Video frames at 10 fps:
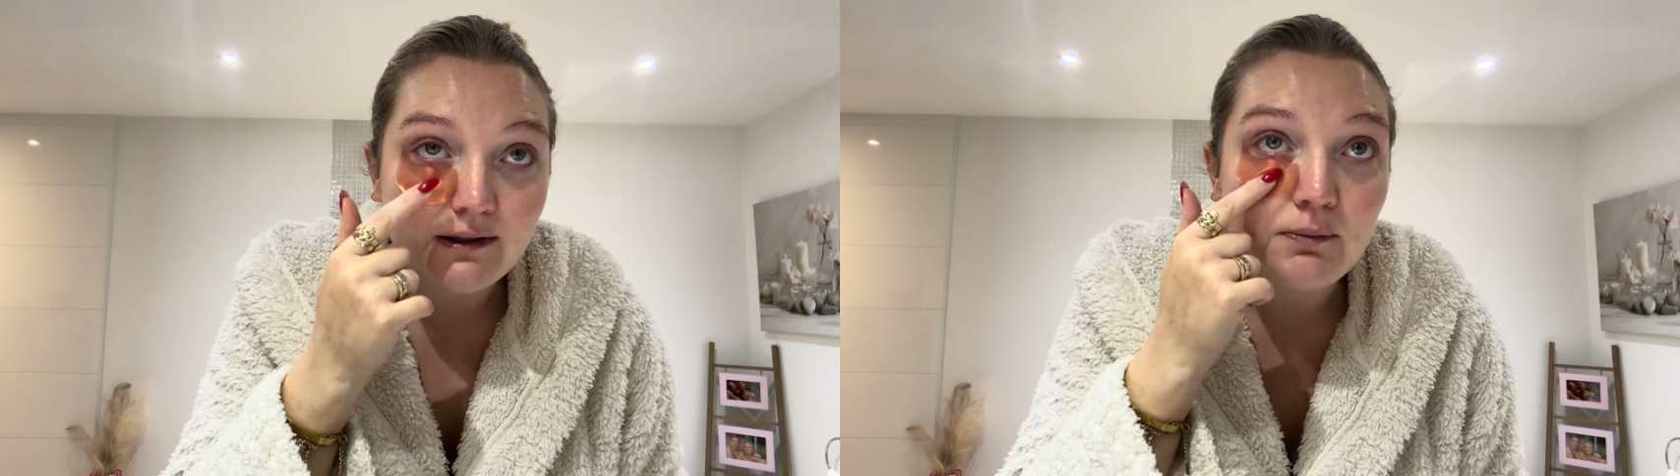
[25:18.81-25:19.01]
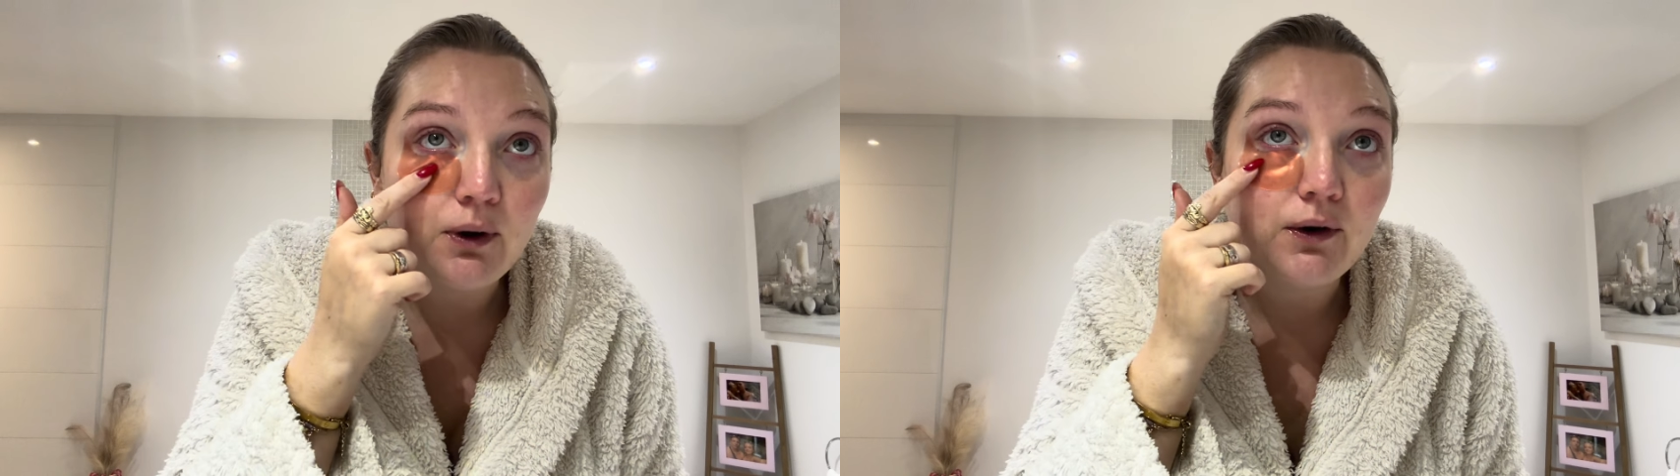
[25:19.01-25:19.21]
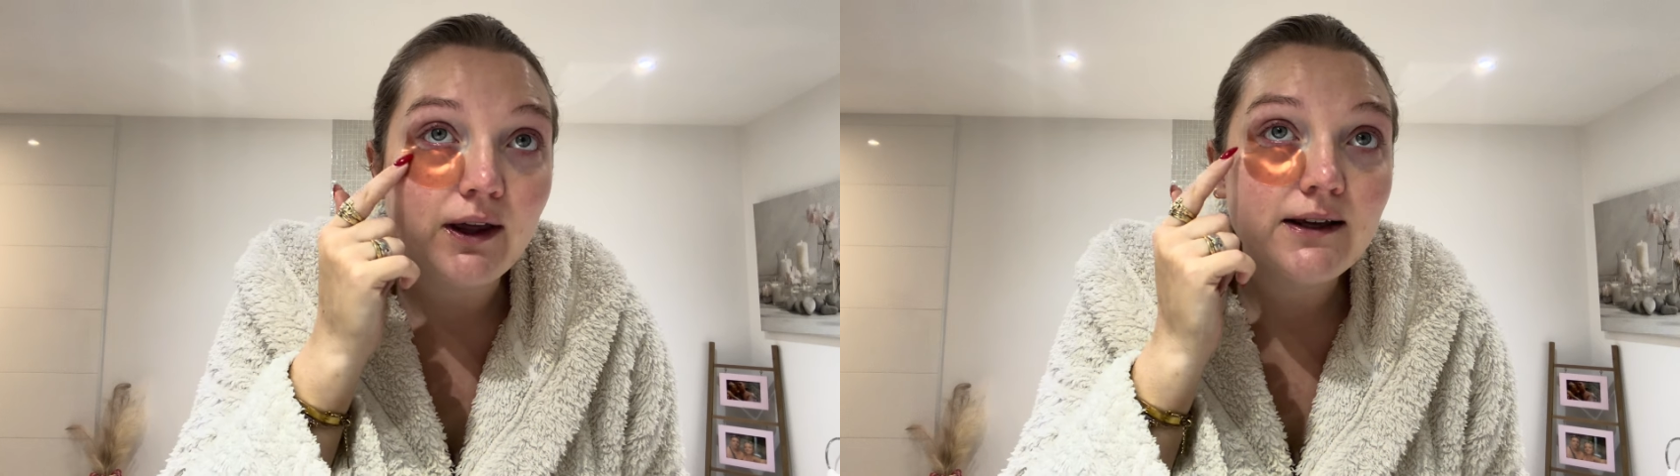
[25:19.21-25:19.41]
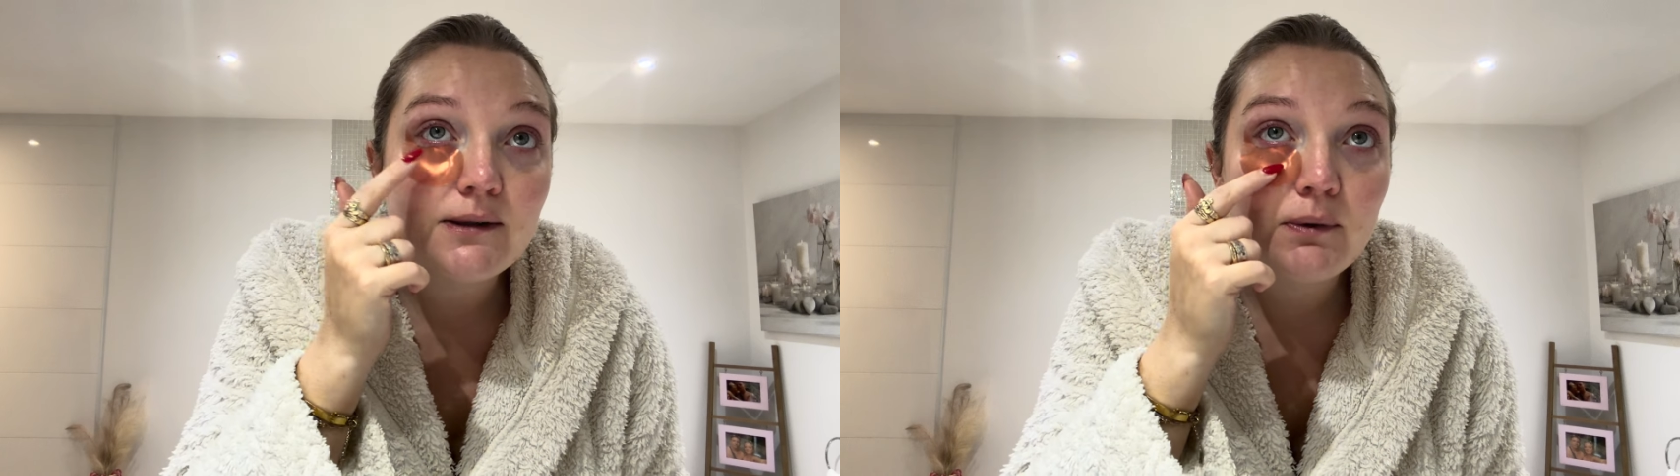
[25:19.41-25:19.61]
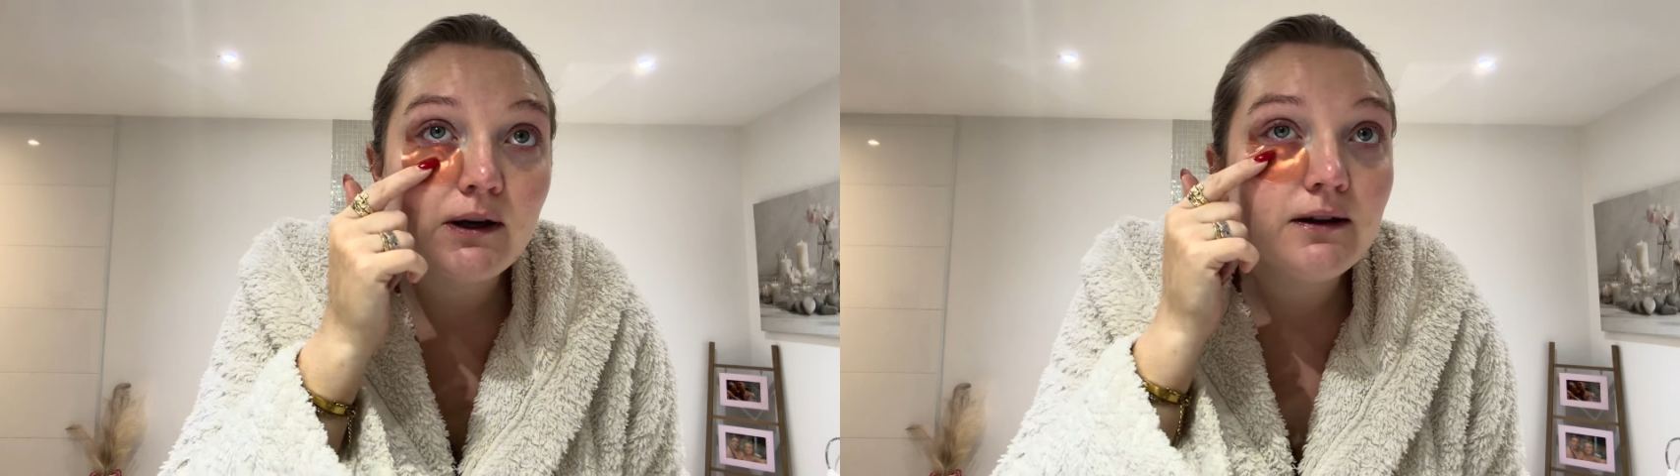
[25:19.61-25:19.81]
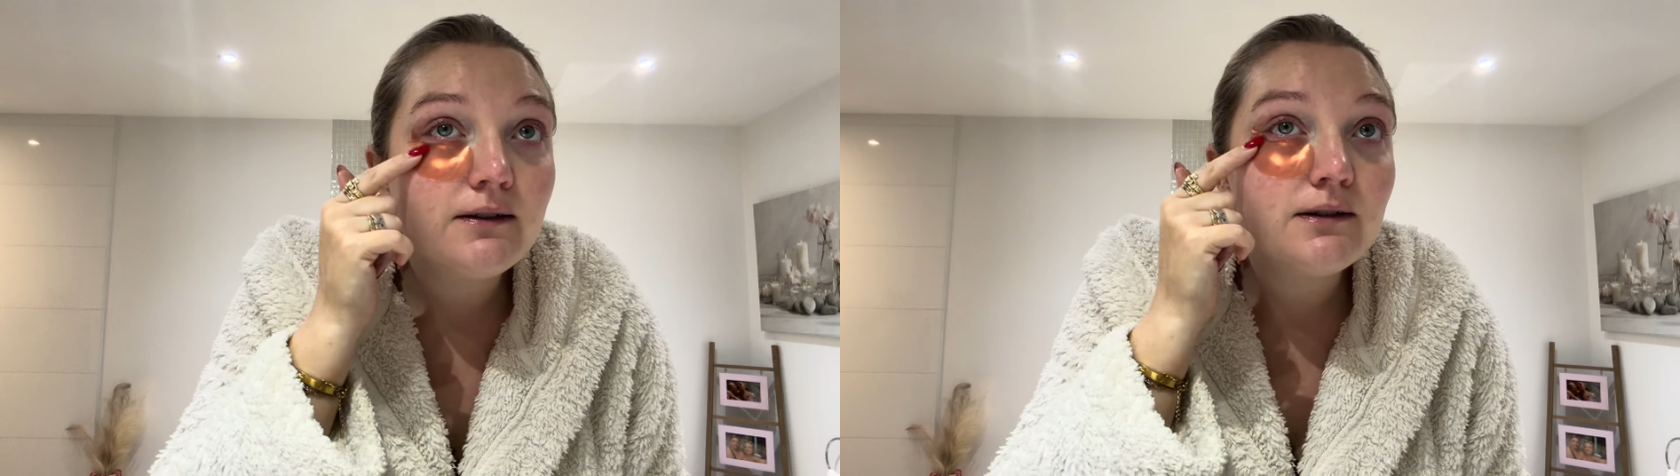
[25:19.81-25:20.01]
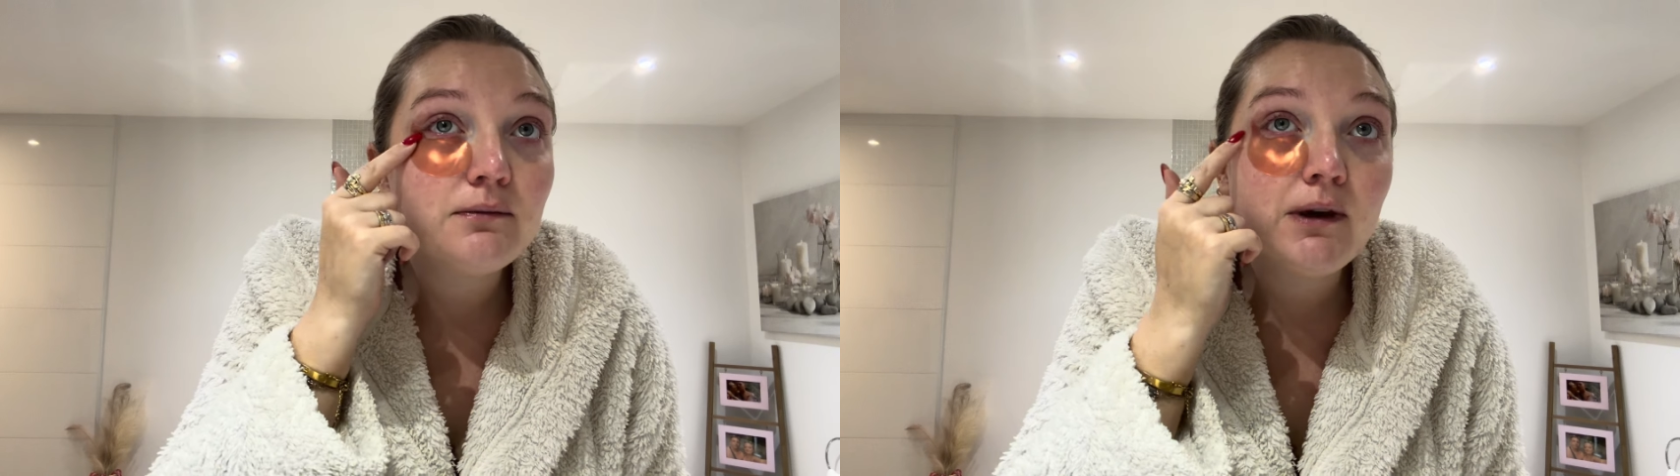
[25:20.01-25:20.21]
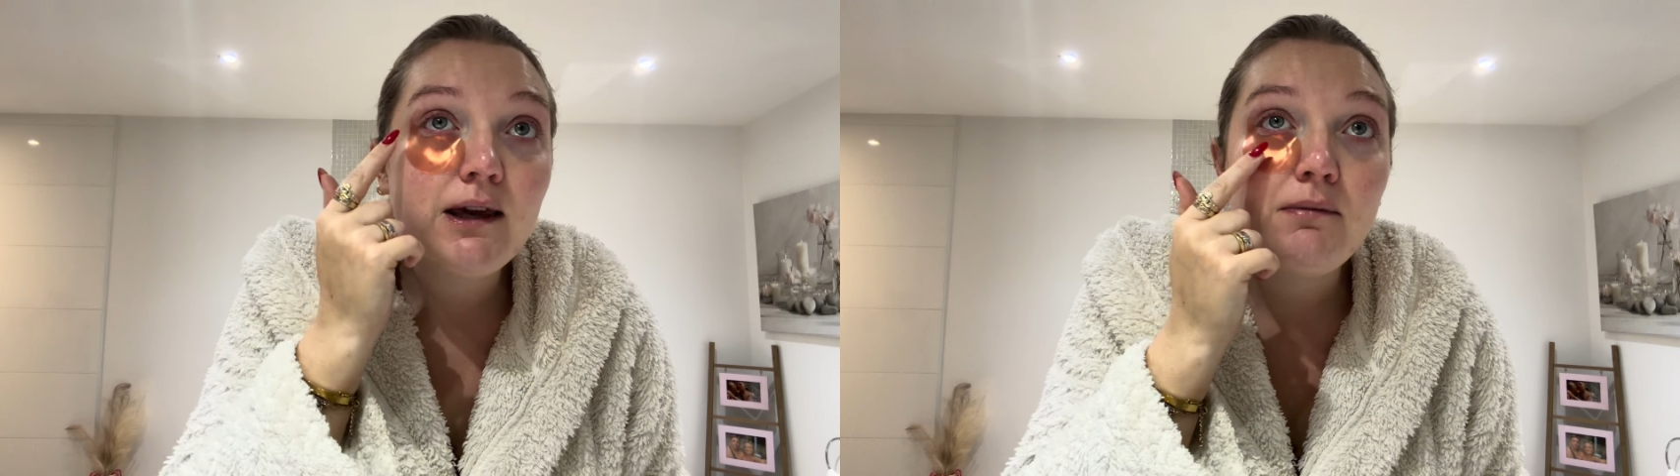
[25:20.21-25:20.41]
to be honest, because
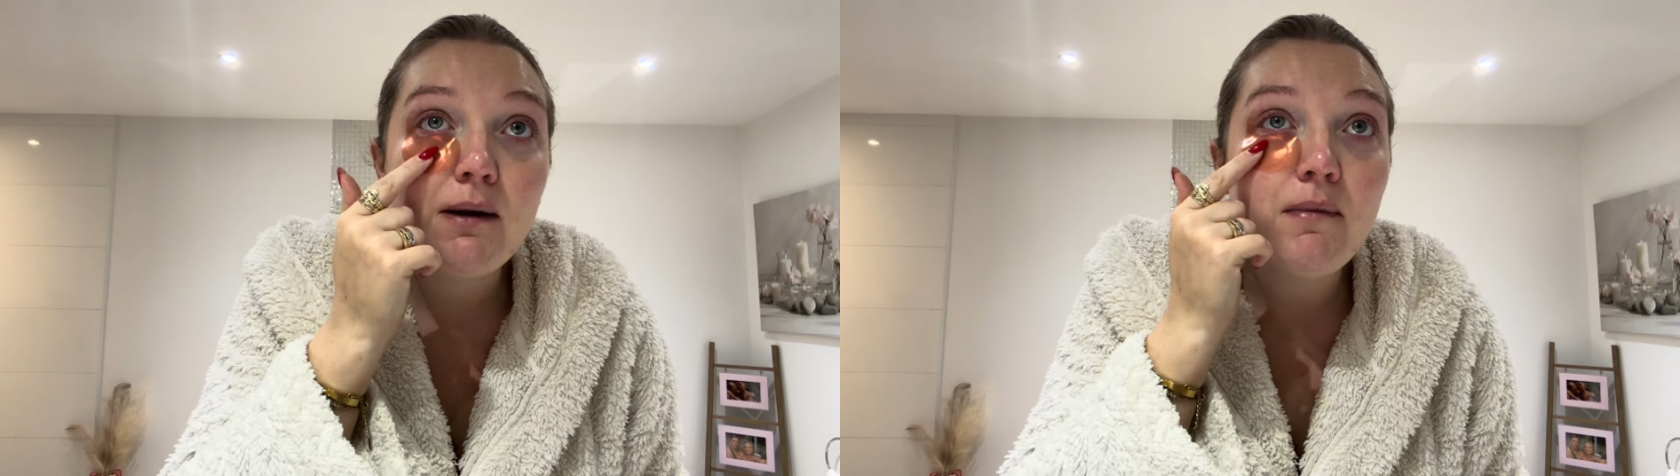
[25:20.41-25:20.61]
me and my